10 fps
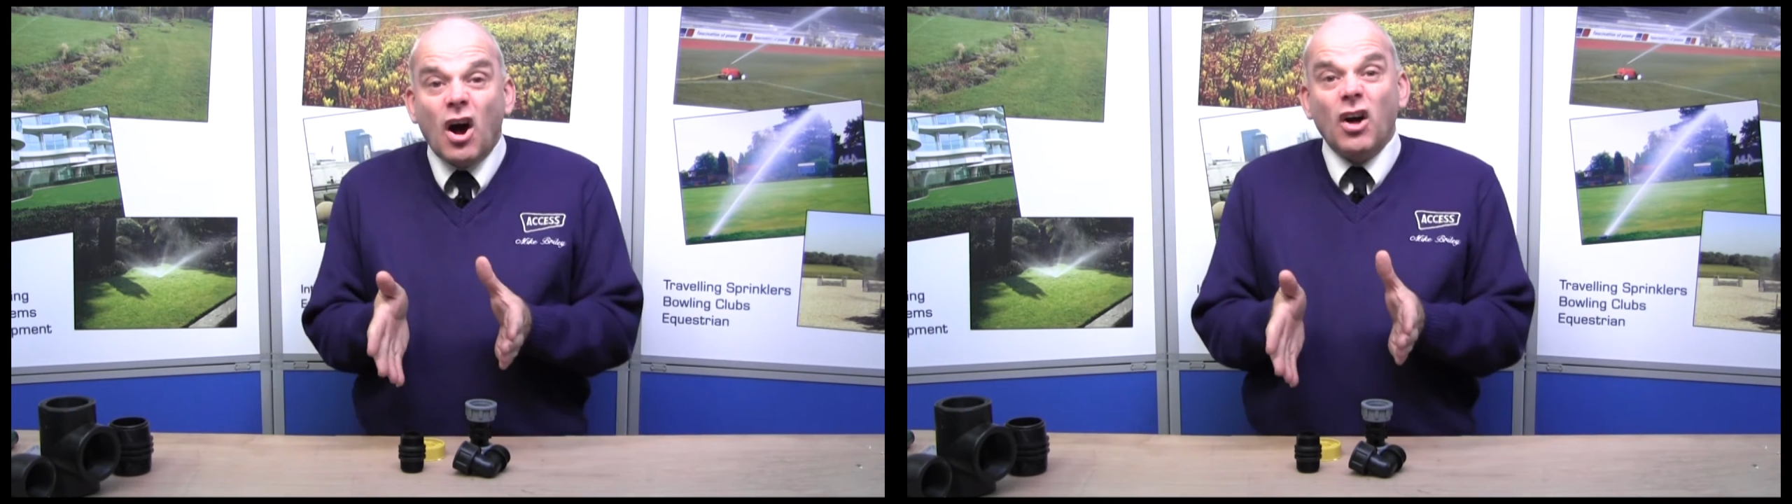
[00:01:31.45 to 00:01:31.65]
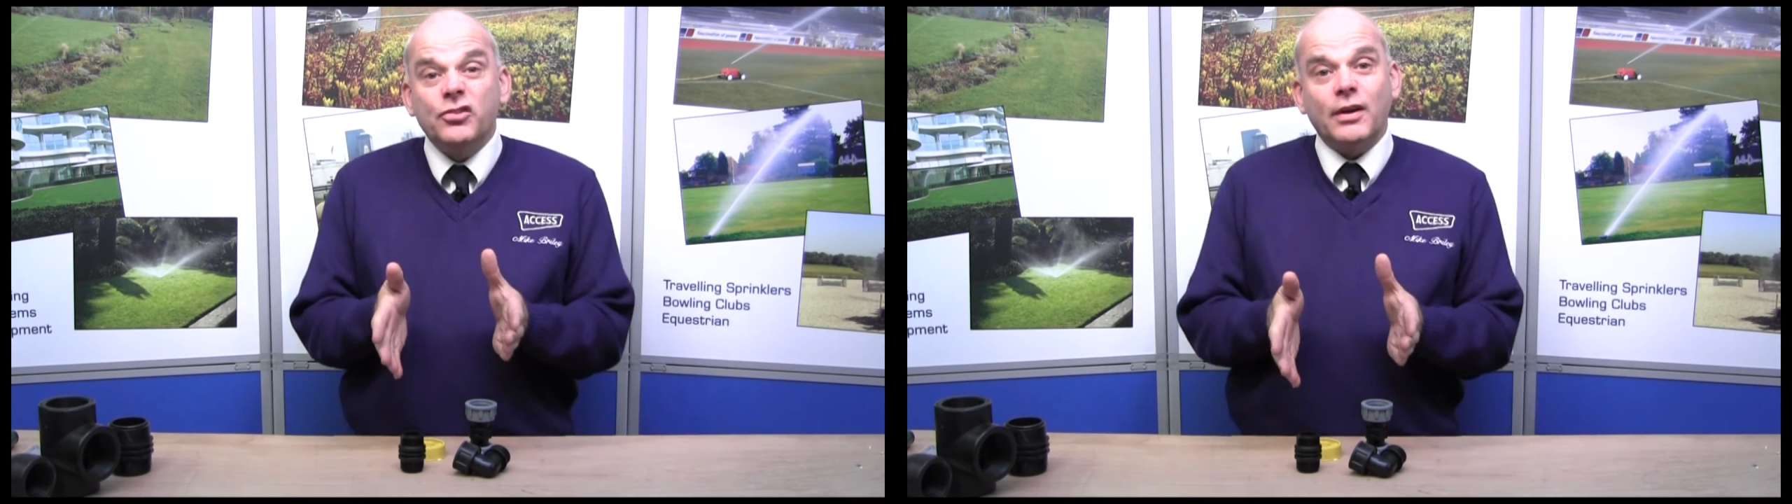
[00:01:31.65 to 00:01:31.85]

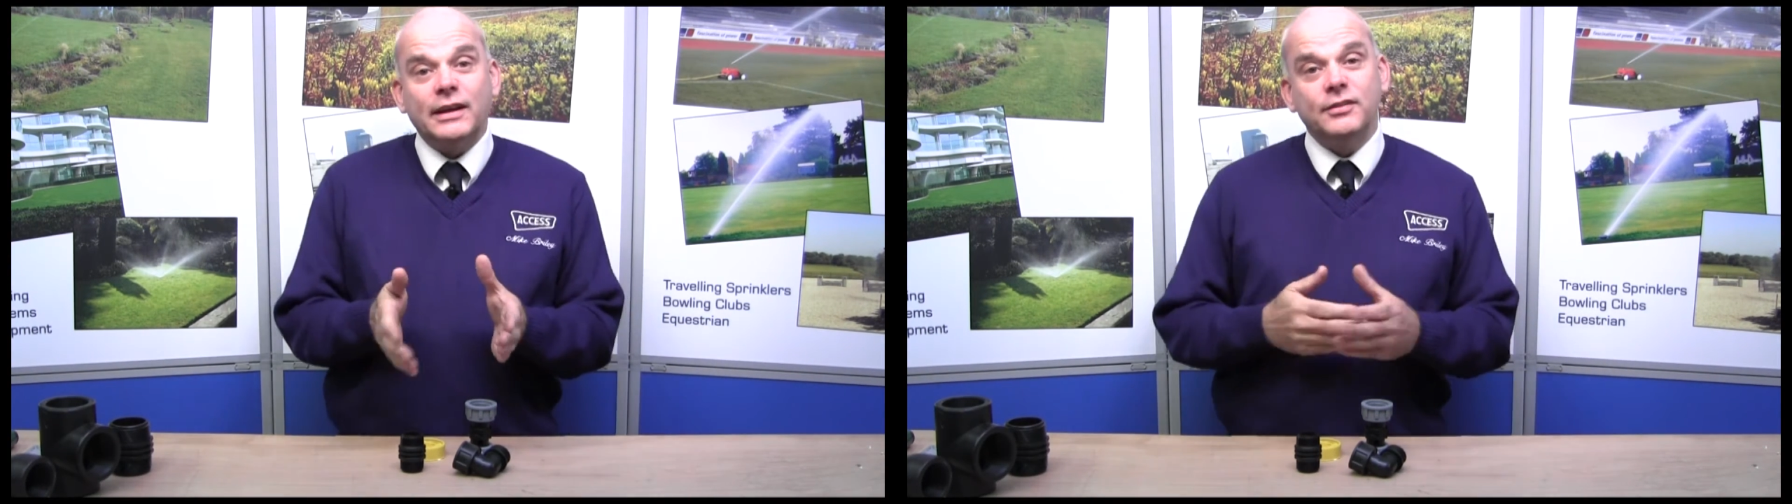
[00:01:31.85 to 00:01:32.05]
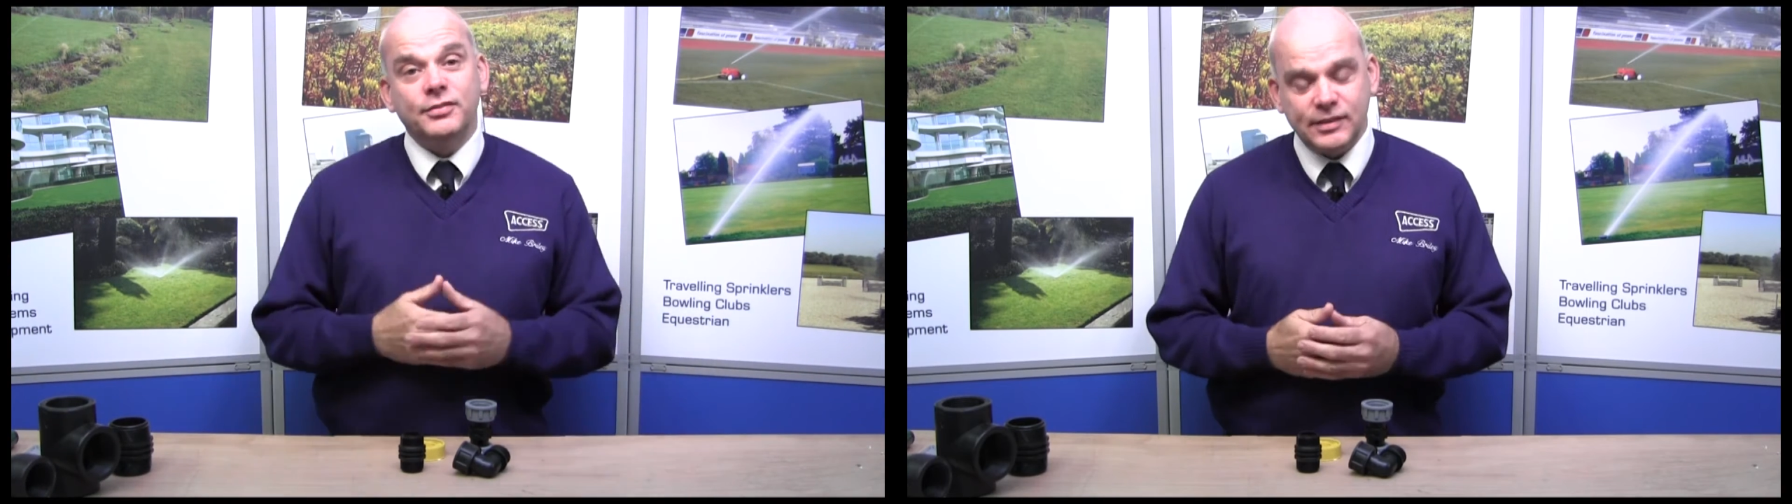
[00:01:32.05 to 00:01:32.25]
our
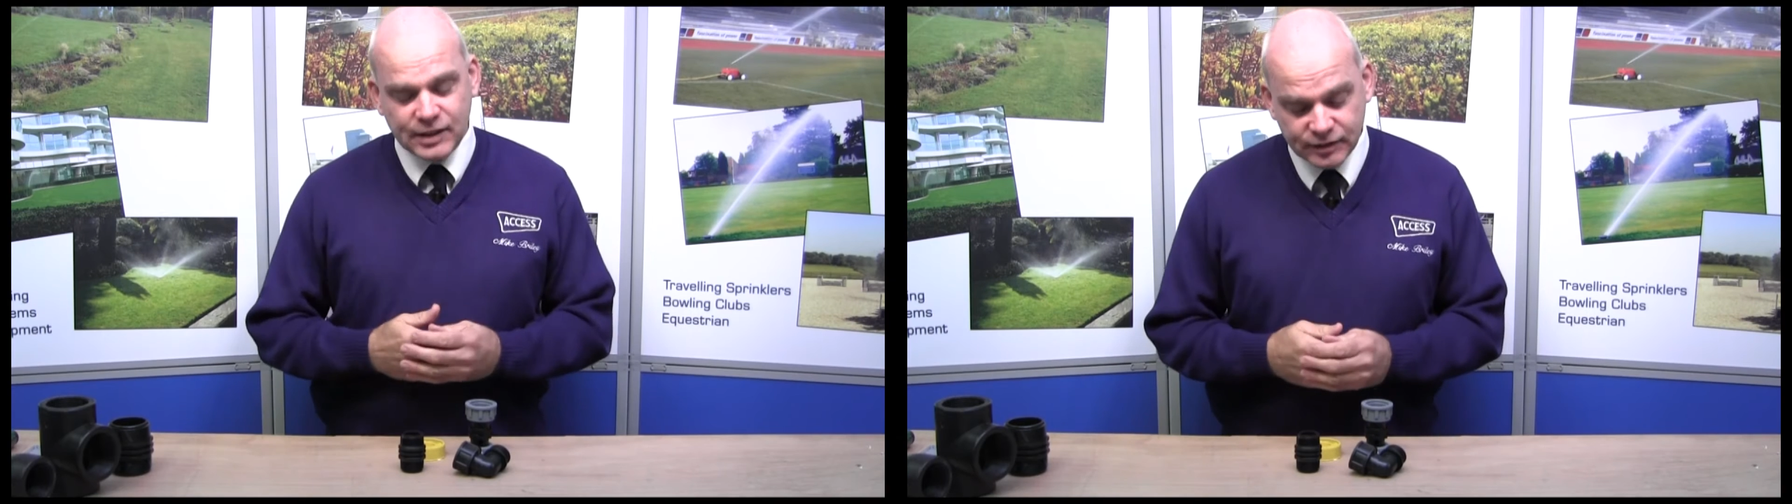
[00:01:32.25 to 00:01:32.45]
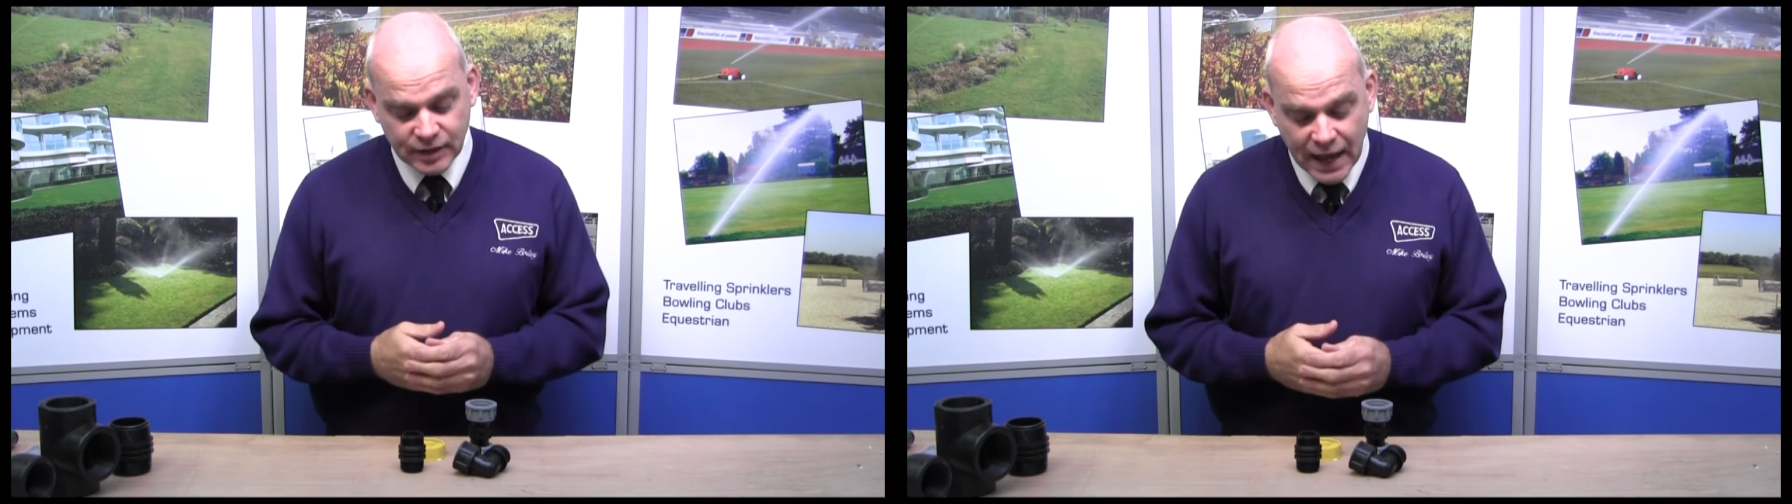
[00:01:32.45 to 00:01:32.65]
threaded
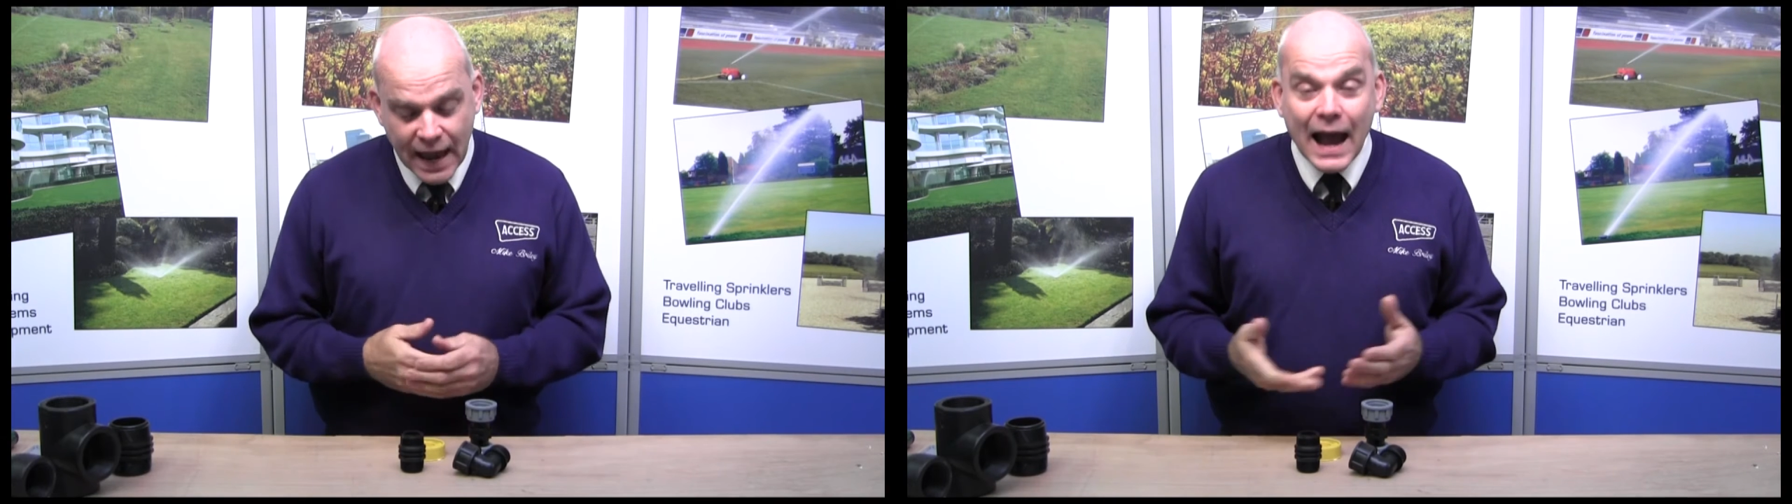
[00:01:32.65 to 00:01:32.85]
fittings,